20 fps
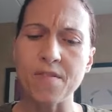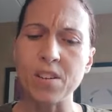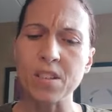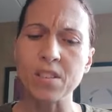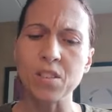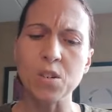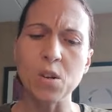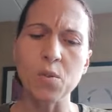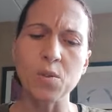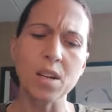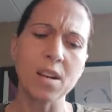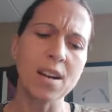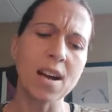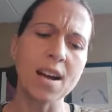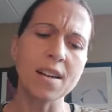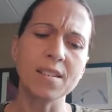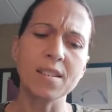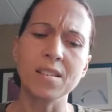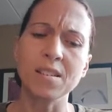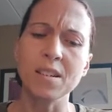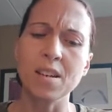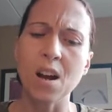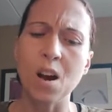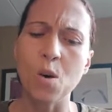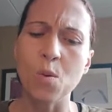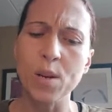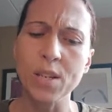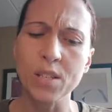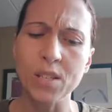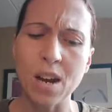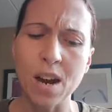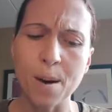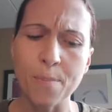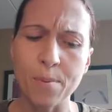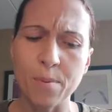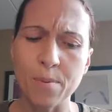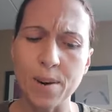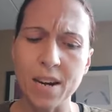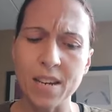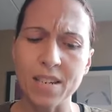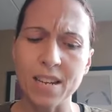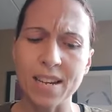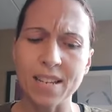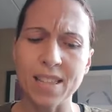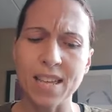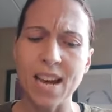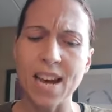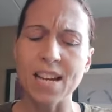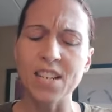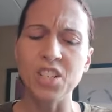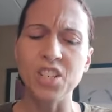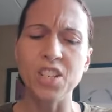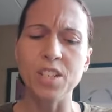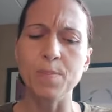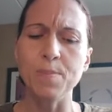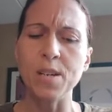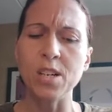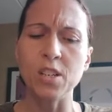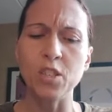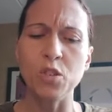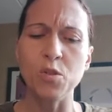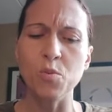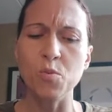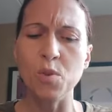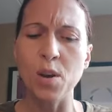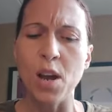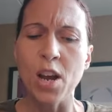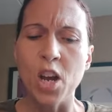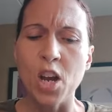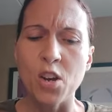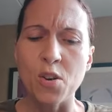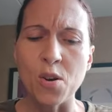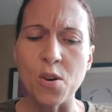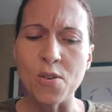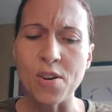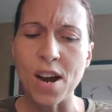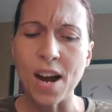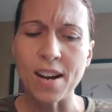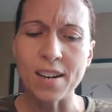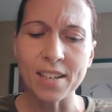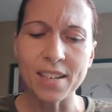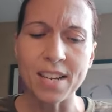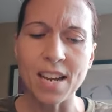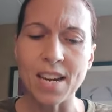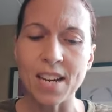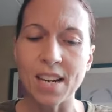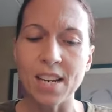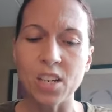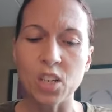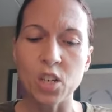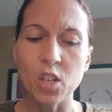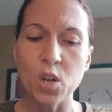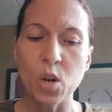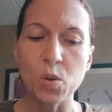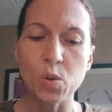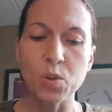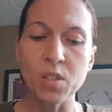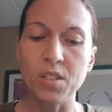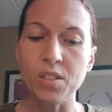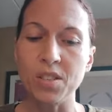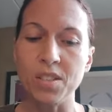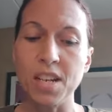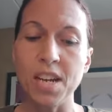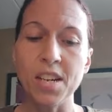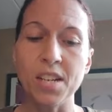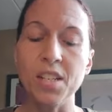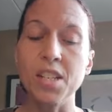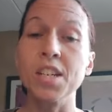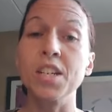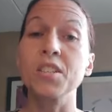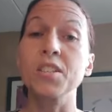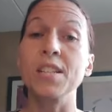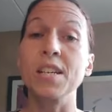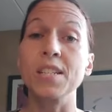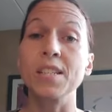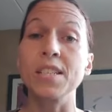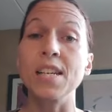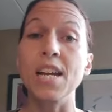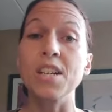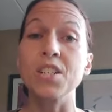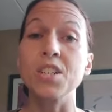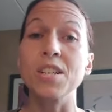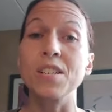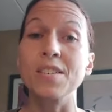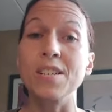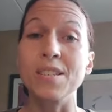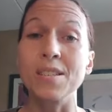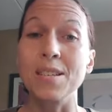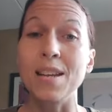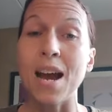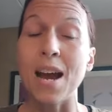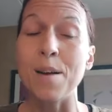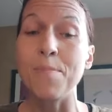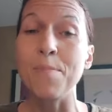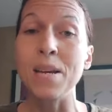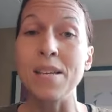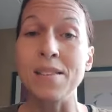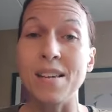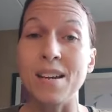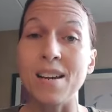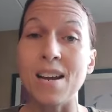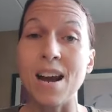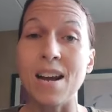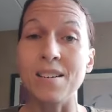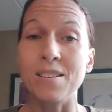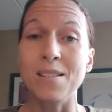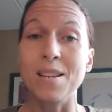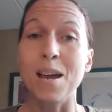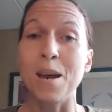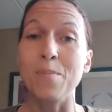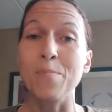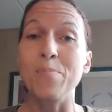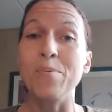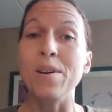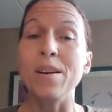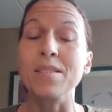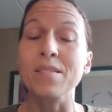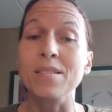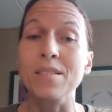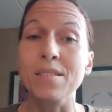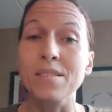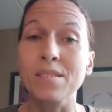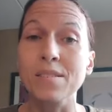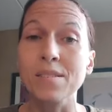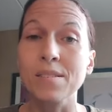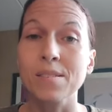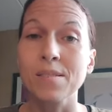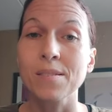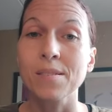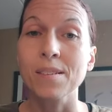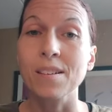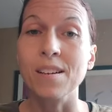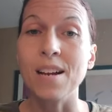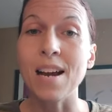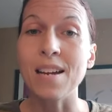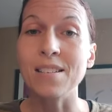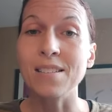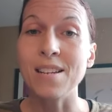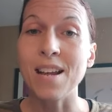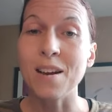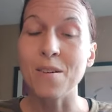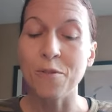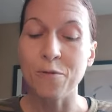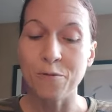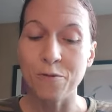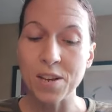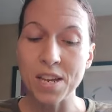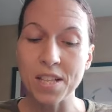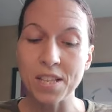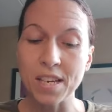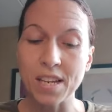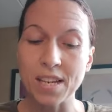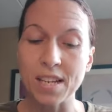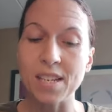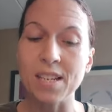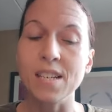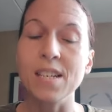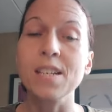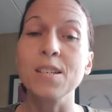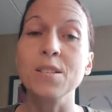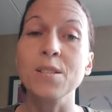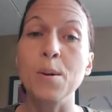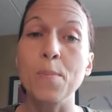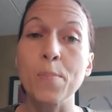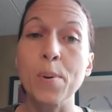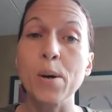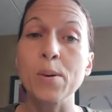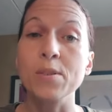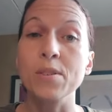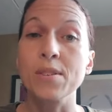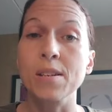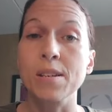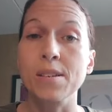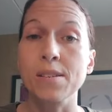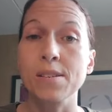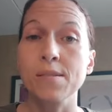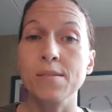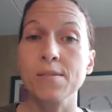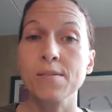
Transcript: of us know that God doesn't always operate like that? And just because you you're not getting, you know, this tingling sensation does not mean that God is not present. God is not a feeling, He He's a person.